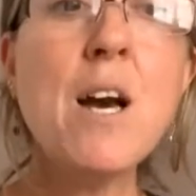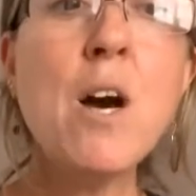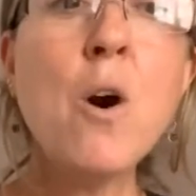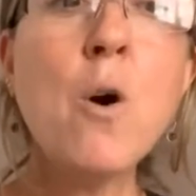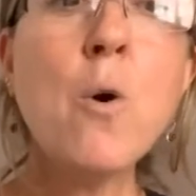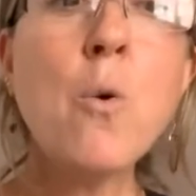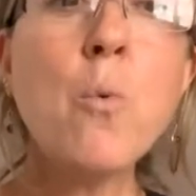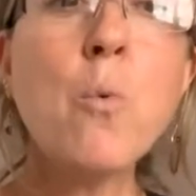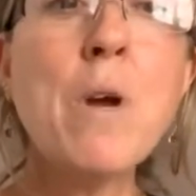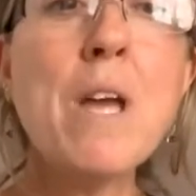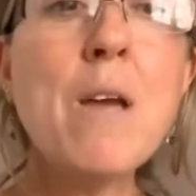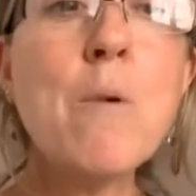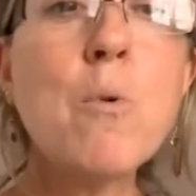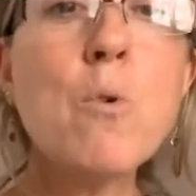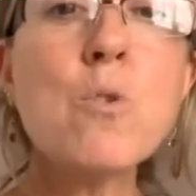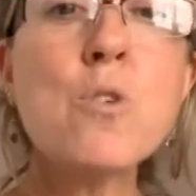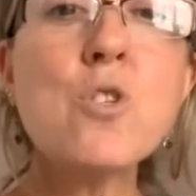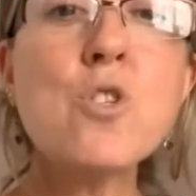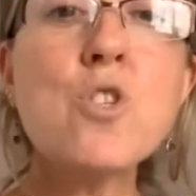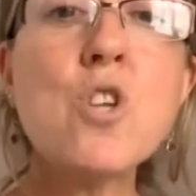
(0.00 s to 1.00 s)
we will
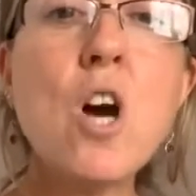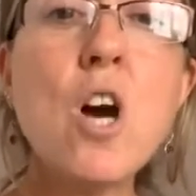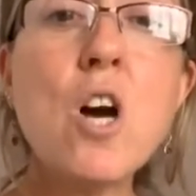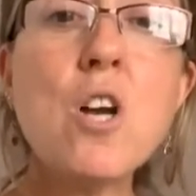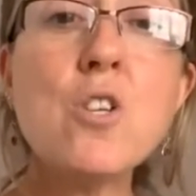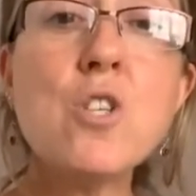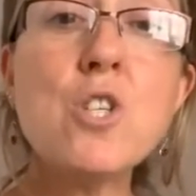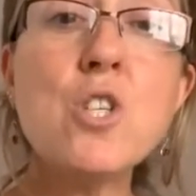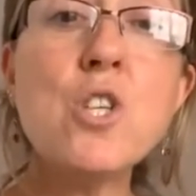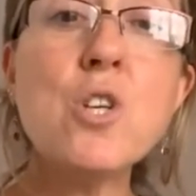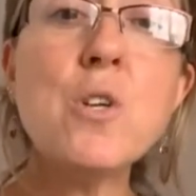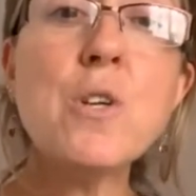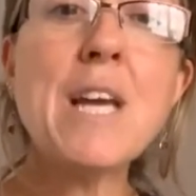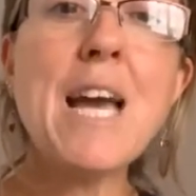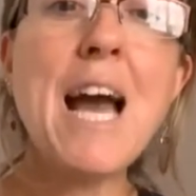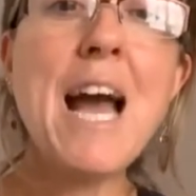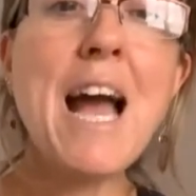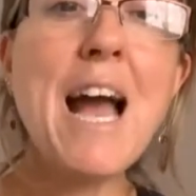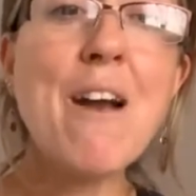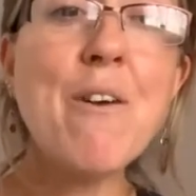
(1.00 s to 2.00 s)
start to
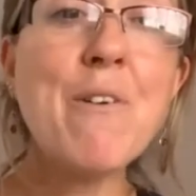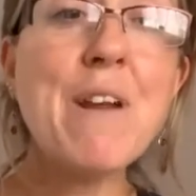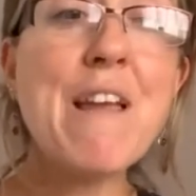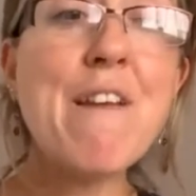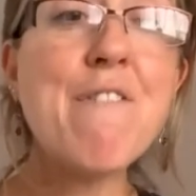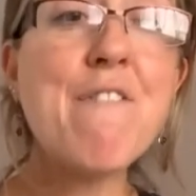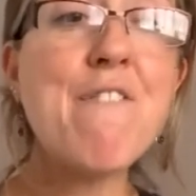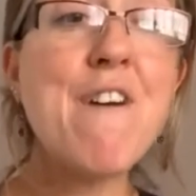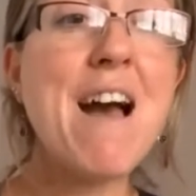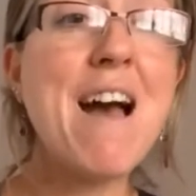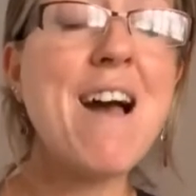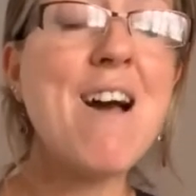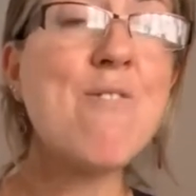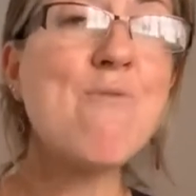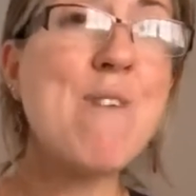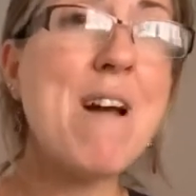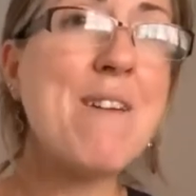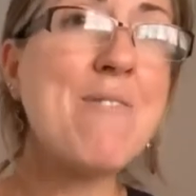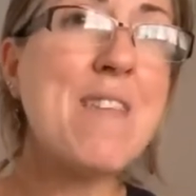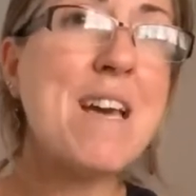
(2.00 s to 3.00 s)
carry fat
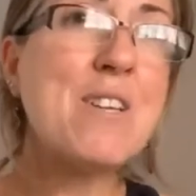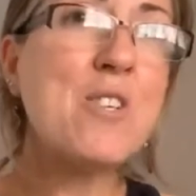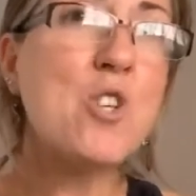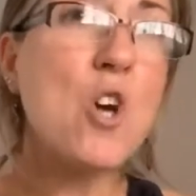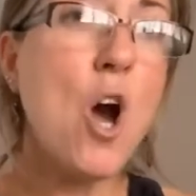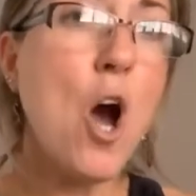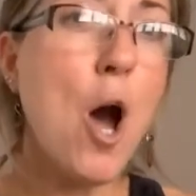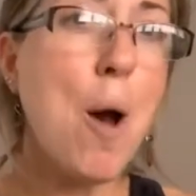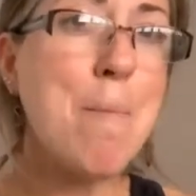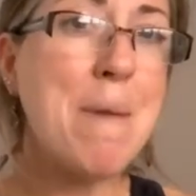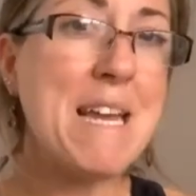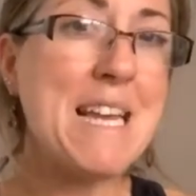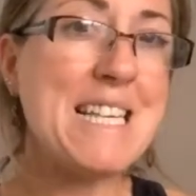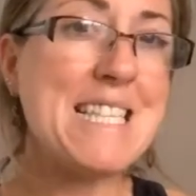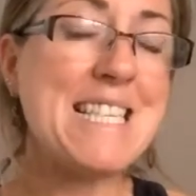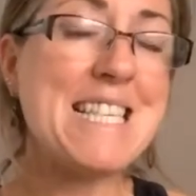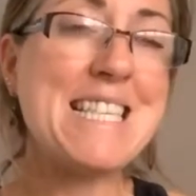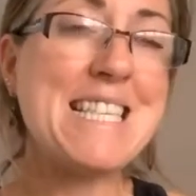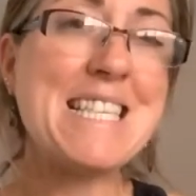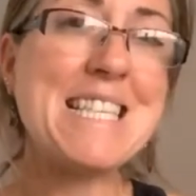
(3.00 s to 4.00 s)
around their tummies
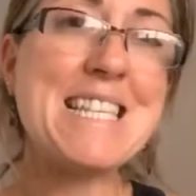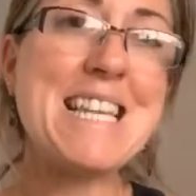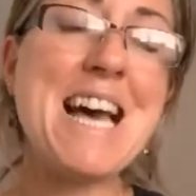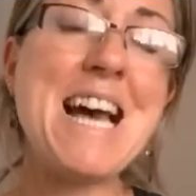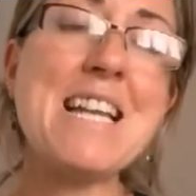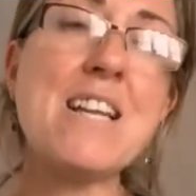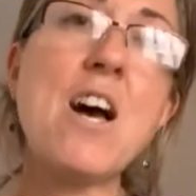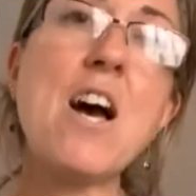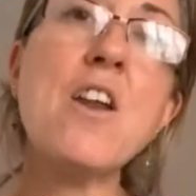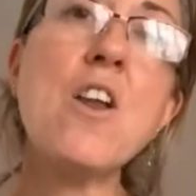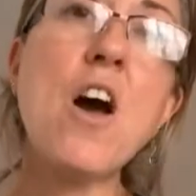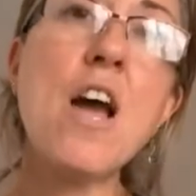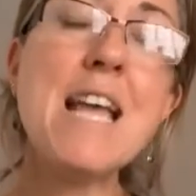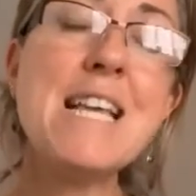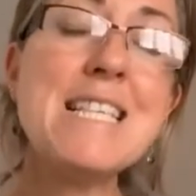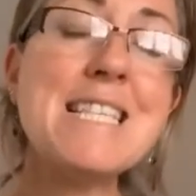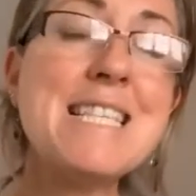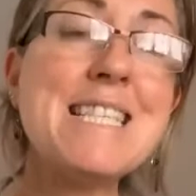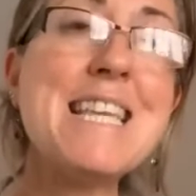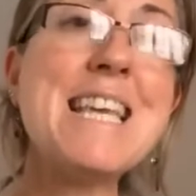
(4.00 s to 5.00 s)
instead. And I
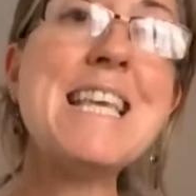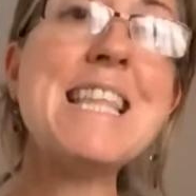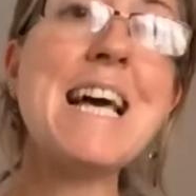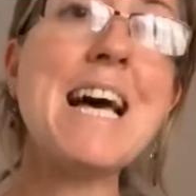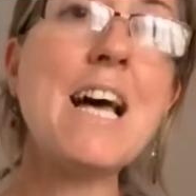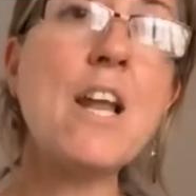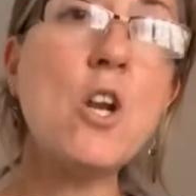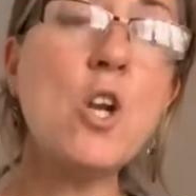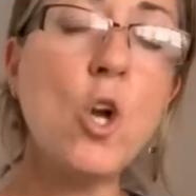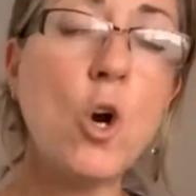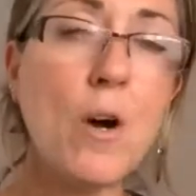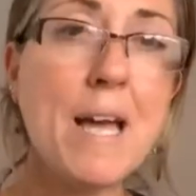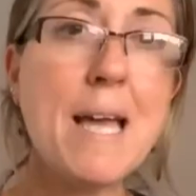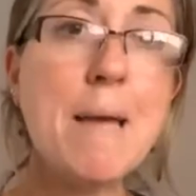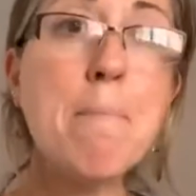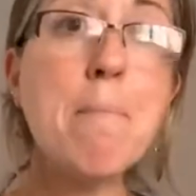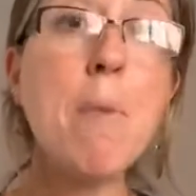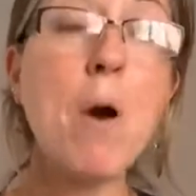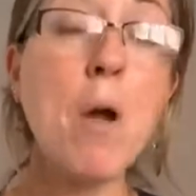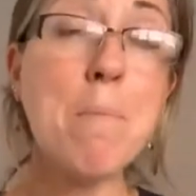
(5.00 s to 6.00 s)
see that a lot
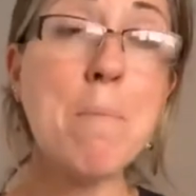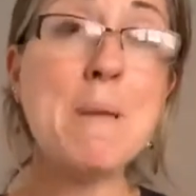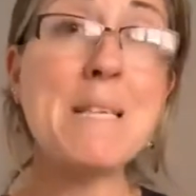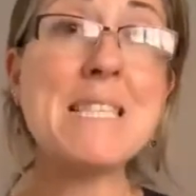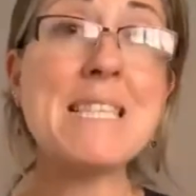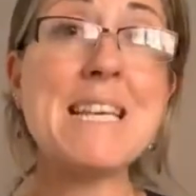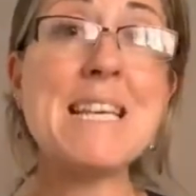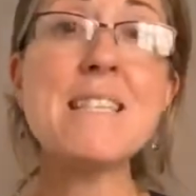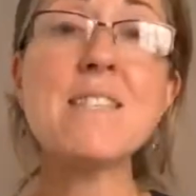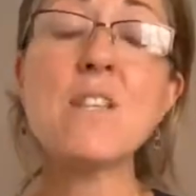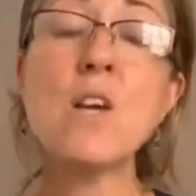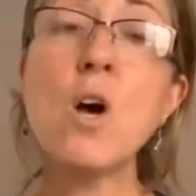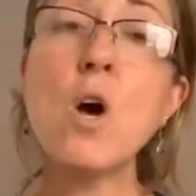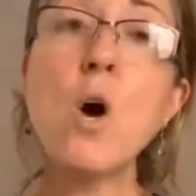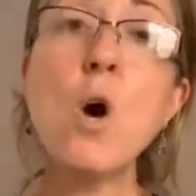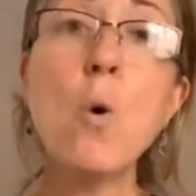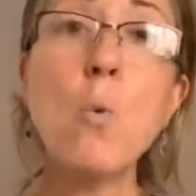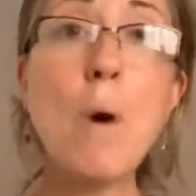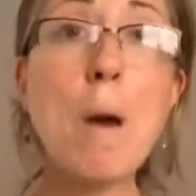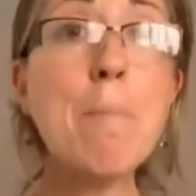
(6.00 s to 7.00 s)
in my business,
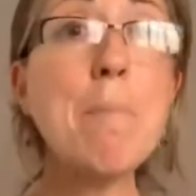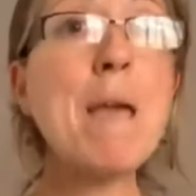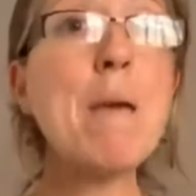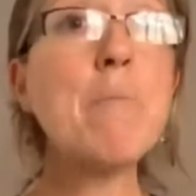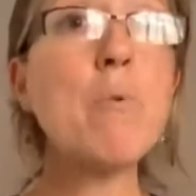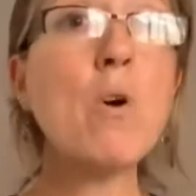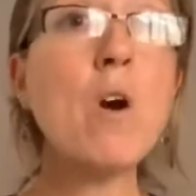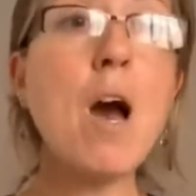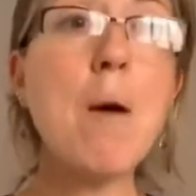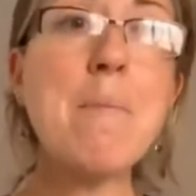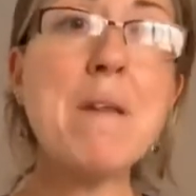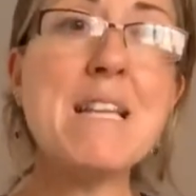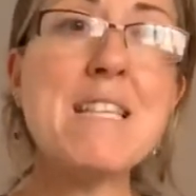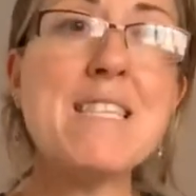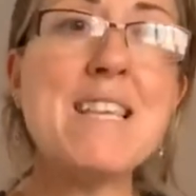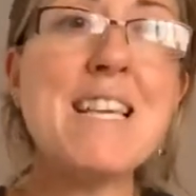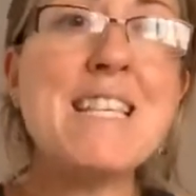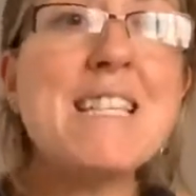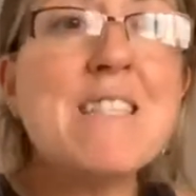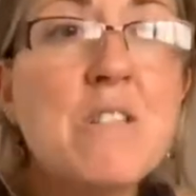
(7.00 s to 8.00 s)
where people come in and
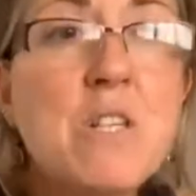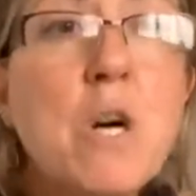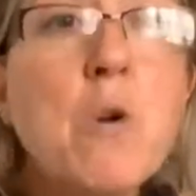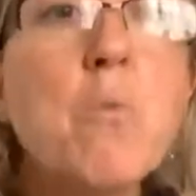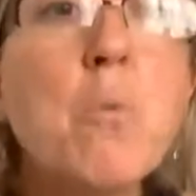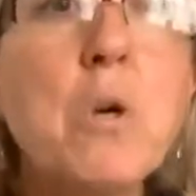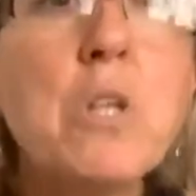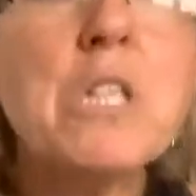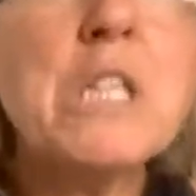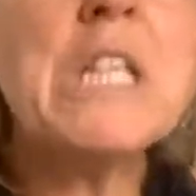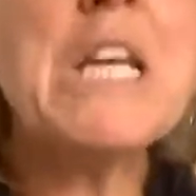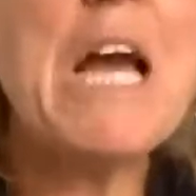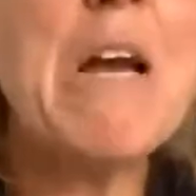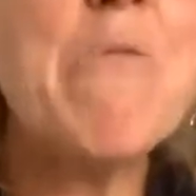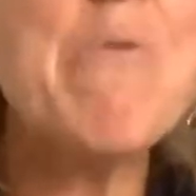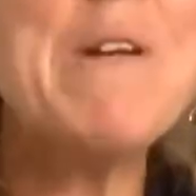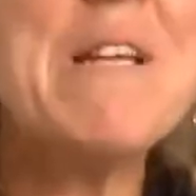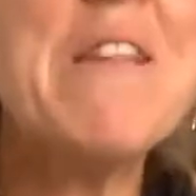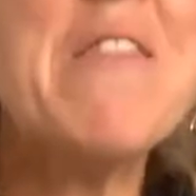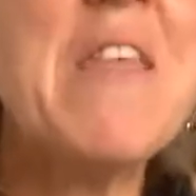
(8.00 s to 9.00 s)
say, I want to get
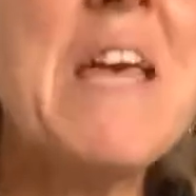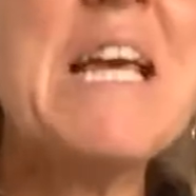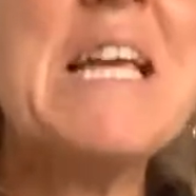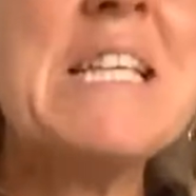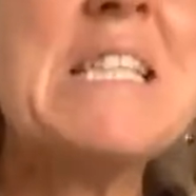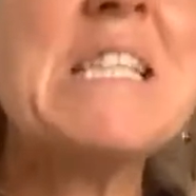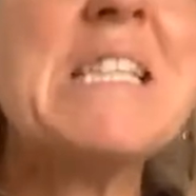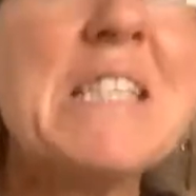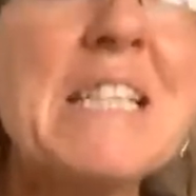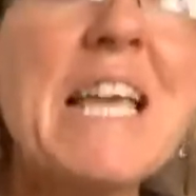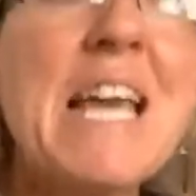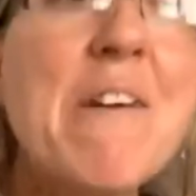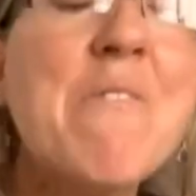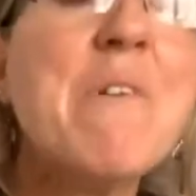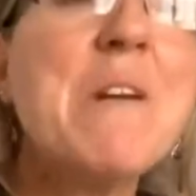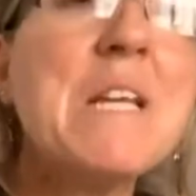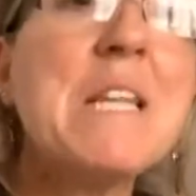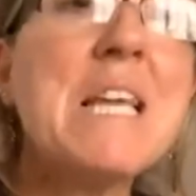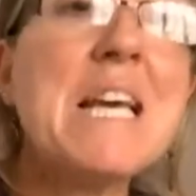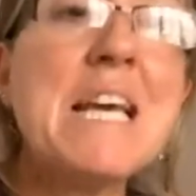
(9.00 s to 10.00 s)
rid of this.
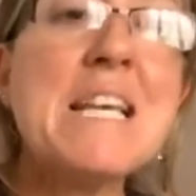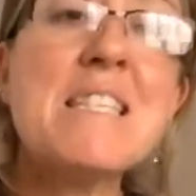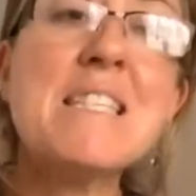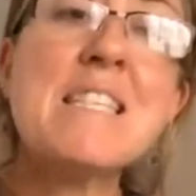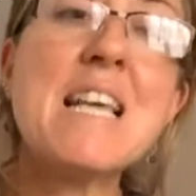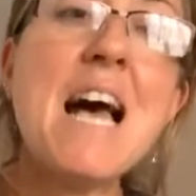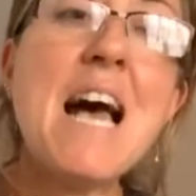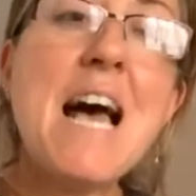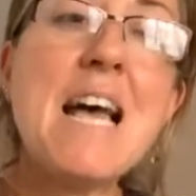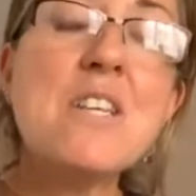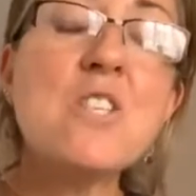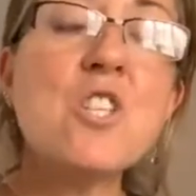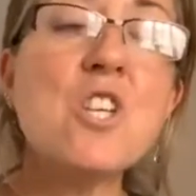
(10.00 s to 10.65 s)
And